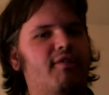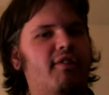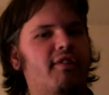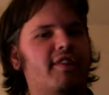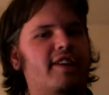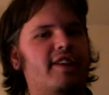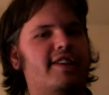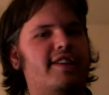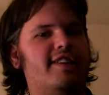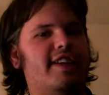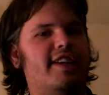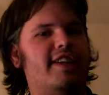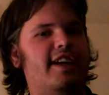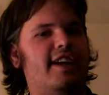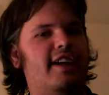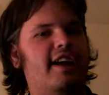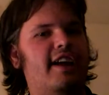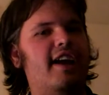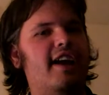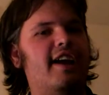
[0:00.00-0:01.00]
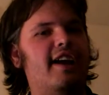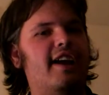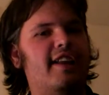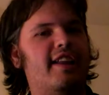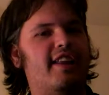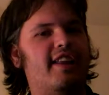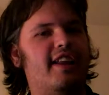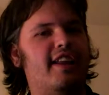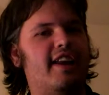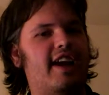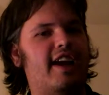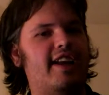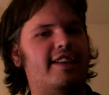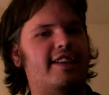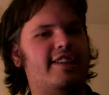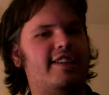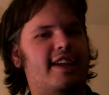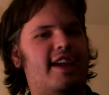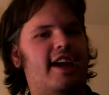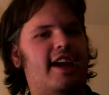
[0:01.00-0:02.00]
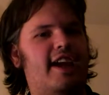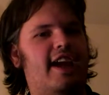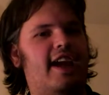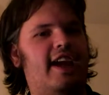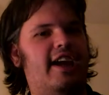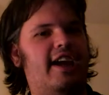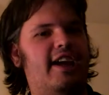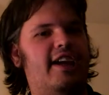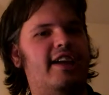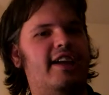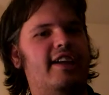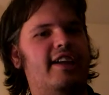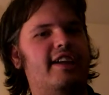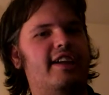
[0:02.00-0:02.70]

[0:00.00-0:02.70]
fully see the Night's King,